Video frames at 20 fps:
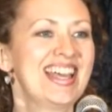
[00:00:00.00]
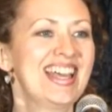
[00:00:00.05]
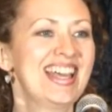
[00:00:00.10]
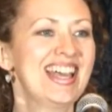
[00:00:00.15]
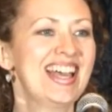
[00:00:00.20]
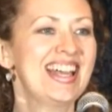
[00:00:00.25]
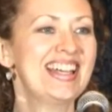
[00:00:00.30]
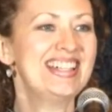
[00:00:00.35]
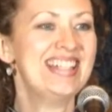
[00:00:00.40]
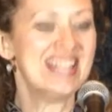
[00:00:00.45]

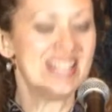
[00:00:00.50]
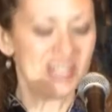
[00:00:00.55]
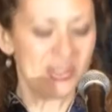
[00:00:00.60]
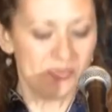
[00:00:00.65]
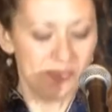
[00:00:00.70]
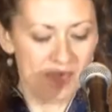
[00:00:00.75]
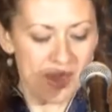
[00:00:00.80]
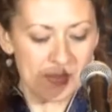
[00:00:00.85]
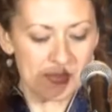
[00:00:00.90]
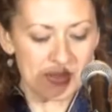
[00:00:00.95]
A
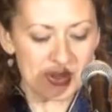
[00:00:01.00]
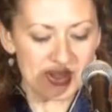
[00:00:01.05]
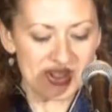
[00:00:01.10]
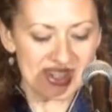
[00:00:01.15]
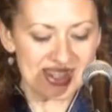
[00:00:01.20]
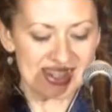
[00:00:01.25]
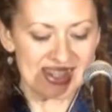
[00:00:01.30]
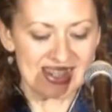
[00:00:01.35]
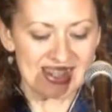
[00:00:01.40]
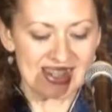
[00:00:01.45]
dismembered
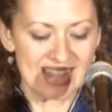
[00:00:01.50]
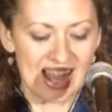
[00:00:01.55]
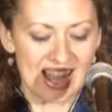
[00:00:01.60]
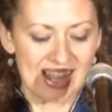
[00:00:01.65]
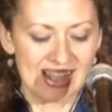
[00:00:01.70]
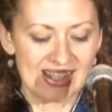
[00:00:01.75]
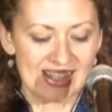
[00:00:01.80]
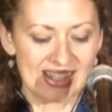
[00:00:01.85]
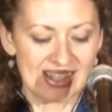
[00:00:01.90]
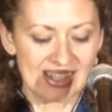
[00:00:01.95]

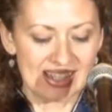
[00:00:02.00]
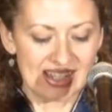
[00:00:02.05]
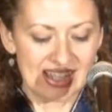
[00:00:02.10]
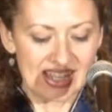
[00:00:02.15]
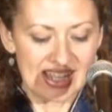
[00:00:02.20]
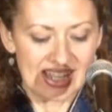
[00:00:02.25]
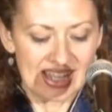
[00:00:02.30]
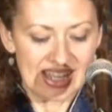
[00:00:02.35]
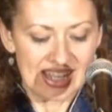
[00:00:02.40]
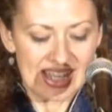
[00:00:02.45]
society
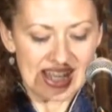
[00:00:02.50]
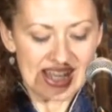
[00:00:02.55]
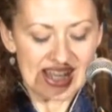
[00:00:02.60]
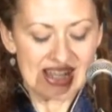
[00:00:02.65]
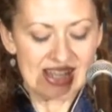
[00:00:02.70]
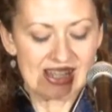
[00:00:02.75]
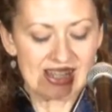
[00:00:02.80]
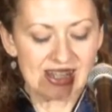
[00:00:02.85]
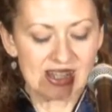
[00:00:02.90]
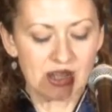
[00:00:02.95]

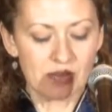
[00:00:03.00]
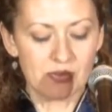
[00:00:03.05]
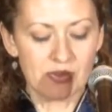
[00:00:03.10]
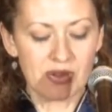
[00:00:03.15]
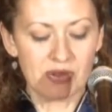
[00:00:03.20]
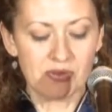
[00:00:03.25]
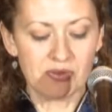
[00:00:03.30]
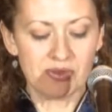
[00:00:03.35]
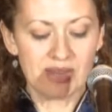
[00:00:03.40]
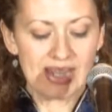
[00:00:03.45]
is to be
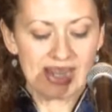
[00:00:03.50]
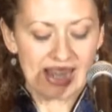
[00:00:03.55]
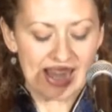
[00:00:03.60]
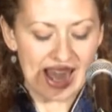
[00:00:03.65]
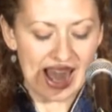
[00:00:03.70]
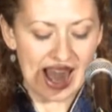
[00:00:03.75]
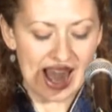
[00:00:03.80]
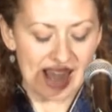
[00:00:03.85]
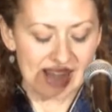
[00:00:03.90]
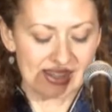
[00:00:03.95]

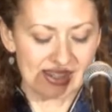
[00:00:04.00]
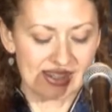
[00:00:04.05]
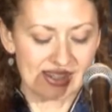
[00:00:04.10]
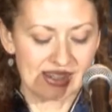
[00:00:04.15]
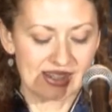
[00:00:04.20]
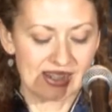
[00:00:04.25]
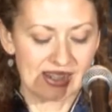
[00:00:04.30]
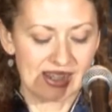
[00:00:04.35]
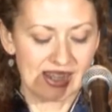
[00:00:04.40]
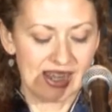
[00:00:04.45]

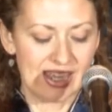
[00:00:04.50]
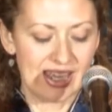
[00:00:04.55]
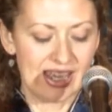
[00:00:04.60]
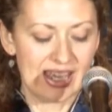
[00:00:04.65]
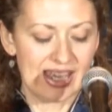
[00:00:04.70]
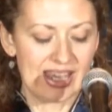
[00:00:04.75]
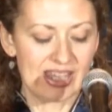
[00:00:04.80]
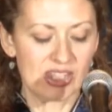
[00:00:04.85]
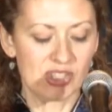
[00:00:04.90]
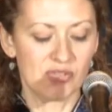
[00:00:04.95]
recast,
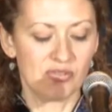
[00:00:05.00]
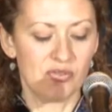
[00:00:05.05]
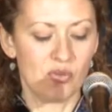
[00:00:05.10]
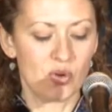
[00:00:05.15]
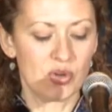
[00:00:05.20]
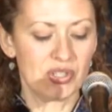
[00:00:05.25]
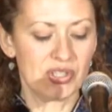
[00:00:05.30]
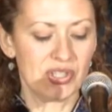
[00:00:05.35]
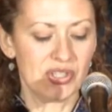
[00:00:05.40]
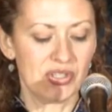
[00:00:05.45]
its
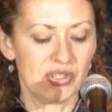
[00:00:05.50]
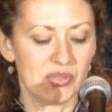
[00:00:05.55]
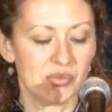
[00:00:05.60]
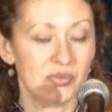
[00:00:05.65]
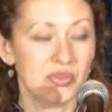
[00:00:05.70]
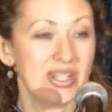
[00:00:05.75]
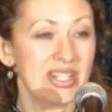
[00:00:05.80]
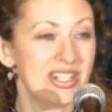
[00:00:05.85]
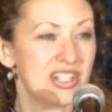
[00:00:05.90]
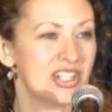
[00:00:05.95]
forces
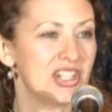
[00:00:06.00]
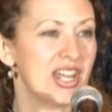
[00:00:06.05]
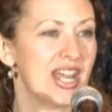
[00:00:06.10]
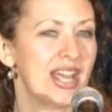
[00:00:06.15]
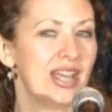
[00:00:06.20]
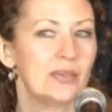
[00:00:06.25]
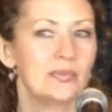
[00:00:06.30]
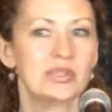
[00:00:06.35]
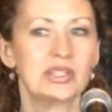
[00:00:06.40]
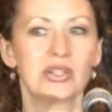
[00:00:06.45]

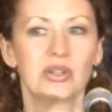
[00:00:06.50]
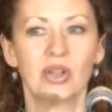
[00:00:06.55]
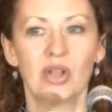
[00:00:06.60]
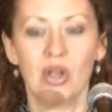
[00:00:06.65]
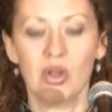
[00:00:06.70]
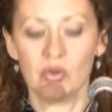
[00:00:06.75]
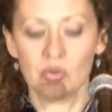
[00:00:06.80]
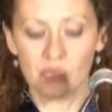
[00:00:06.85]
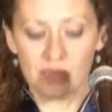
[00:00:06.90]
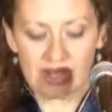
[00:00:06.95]
reshaped,
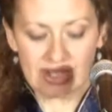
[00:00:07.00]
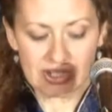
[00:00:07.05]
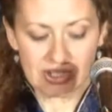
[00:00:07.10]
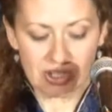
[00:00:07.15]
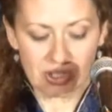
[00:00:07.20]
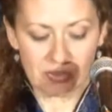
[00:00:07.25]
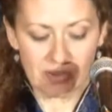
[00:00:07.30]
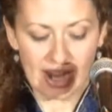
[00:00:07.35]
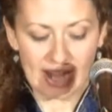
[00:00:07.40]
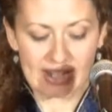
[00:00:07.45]

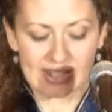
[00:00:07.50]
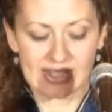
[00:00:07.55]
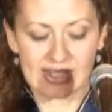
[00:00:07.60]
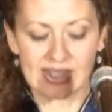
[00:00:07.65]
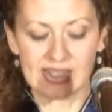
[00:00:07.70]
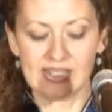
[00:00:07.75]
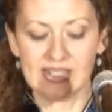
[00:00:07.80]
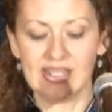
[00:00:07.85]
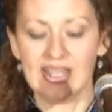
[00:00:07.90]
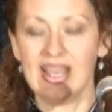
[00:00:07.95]

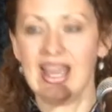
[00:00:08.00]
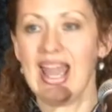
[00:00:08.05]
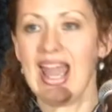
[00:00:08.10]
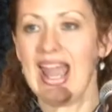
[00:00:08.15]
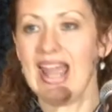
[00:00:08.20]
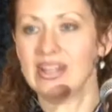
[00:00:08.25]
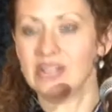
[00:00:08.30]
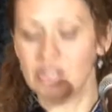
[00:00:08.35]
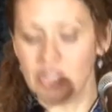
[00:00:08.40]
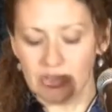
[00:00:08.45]
redirected,
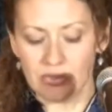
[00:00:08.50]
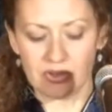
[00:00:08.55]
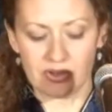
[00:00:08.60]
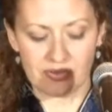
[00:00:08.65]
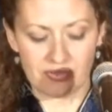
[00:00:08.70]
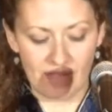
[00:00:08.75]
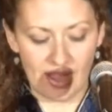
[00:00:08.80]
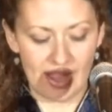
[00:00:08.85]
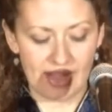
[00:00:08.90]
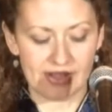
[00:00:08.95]
and
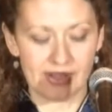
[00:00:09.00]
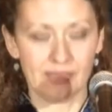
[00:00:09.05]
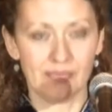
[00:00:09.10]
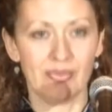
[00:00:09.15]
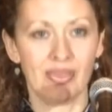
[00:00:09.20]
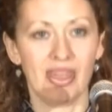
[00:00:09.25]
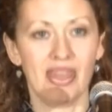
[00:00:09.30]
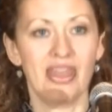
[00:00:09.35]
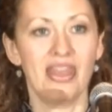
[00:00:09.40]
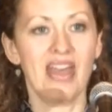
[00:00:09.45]
unified.
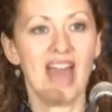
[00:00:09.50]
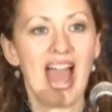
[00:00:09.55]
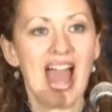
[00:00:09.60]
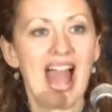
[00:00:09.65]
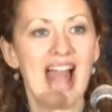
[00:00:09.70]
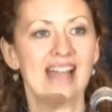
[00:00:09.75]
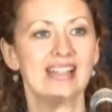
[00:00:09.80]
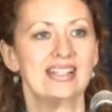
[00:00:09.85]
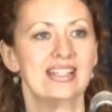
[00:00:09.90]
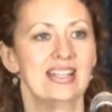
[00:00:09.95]

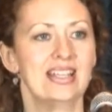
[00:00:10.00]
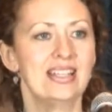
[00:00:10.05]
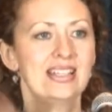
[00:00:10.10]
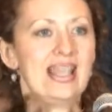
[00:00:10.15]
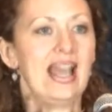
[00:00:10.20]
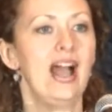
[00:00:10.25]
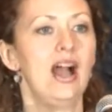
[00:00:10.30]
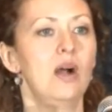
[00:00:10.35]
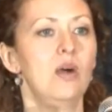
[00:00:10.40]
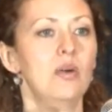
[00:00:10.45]
That is
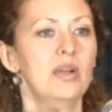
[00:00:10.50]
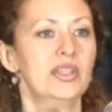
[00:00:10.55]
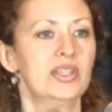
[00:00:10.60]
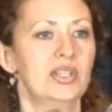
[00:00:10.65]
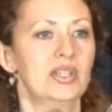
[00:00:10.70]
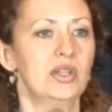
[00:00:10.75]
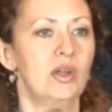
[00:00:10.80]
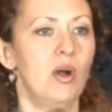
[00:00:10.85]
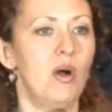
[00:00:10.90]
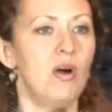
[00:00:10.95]
how it's
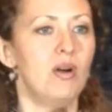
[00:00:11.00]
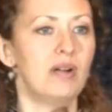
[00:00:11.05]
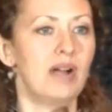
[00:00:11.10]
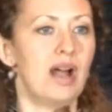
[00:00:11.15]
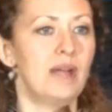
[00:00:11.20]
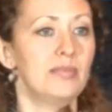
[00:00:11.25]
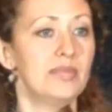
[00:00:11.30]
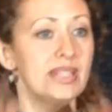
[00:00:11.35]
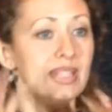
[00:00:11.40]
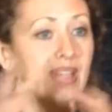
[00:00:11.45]
going to all
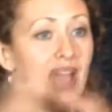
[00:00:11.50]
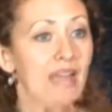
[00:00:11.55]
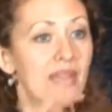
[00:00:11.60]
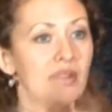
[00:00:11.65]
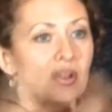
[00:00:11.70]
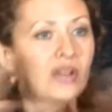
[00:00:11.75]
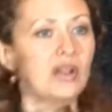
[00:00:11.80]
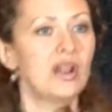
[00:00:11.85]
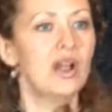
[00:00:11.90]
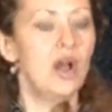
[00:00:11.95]
come
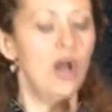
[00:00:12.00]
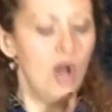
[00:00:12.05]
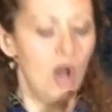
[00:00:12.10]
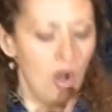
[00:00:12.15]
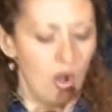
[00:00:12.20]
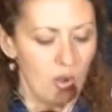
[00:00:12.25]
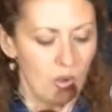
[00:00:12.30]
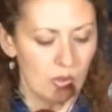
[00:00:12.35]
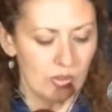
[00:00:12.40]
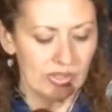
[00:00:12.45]
together,
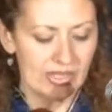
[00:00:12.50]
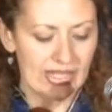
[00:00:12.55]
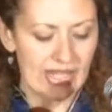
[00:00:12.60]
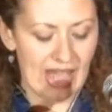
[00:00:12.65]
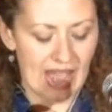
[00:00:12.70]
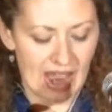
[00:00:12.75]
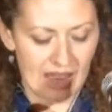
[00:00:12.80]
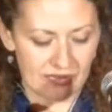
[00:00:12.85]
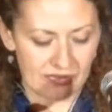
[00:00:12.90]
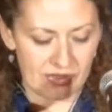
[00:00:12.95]
only
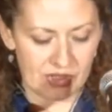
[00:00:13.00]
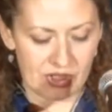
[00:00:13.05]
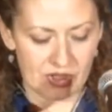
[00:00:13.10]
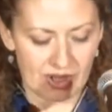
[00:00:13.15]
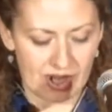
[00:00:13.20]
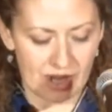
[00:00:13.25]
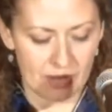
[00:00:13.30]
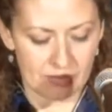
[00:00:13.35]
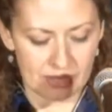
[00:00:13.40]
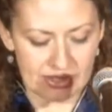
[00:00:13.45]
after
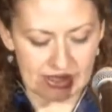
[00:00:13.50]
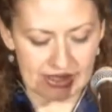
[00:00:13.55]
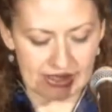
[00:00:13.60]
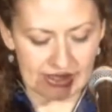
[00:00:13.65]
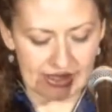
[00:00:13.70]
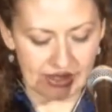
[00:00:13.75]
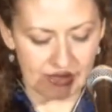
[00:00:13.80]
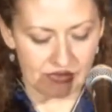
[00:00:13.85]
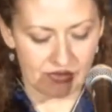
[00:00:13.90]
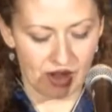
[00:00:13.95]

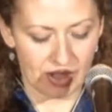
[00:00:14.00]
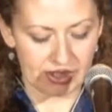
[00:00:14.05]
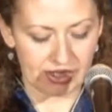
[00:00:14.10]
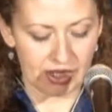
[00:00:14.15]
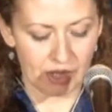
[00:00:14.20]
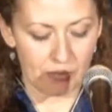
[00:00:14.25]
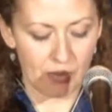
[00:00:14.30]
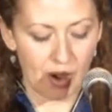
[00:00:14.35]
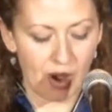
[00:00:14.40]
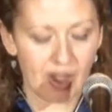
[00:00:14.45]
completely falling
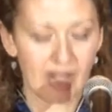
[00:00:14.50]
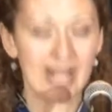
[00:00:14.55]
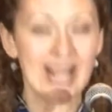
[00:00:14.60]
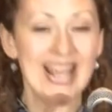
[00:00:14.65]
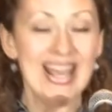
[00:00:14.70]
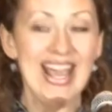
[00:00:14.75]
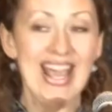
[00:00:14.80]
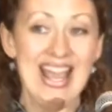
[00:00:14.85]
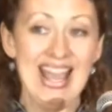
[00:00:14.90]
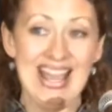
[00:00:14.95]
apart.
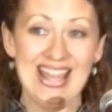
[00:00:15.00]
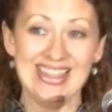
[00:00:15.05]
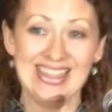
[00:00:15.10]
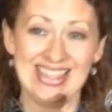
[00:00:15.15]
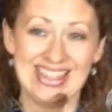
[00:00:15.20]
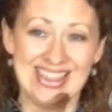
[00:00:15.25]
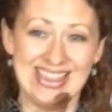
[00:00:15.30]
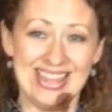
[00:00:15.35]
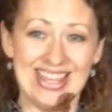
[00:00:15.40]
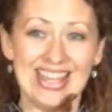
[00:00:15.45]
And the
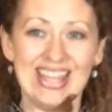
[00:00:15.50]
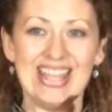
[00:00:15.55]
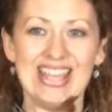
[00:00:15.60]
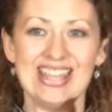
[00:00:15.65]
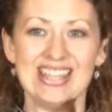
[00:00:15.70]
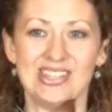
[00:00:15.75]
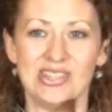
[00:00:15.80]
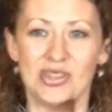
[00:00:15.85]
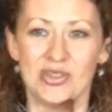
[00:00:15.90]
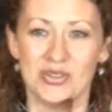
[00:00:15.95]
thing
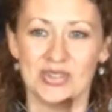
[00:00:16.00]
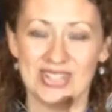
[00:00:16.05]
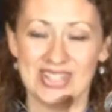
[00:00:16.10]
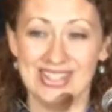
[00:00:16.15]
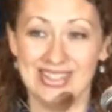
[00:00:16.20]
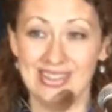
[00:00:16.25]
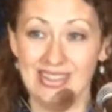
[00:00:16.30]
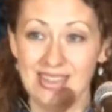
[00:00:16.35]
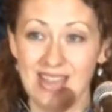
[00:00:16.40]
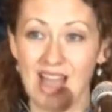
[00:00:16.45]
is, there's
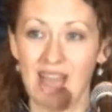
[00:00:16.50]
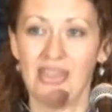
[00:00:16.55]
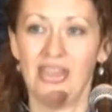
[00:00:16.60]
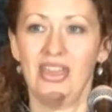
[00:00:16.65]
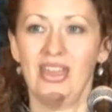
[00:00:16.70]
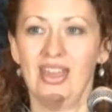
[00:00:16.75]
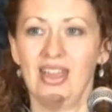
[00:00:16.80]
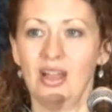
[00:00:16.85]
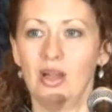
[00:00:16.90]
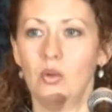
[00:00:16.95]

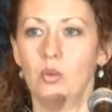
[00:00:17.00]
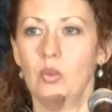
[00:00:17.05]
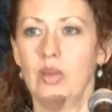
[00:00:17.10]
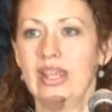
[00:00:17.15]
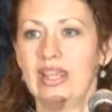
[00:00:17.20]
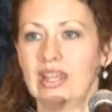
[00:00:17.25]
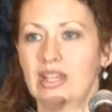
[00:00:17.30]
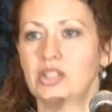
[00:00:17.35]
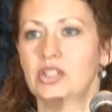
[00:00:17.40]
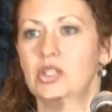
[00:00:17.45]
nothing we
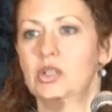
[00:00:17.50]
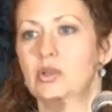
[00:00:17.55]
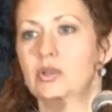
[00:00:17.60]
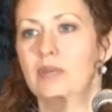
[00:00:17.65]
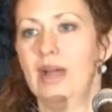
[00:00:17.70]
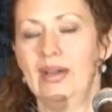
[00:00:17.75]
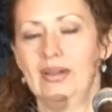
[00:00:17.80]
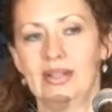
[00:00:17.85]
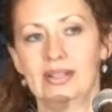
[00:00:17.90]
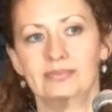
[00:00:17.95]
can do
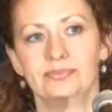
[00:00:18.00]
about it.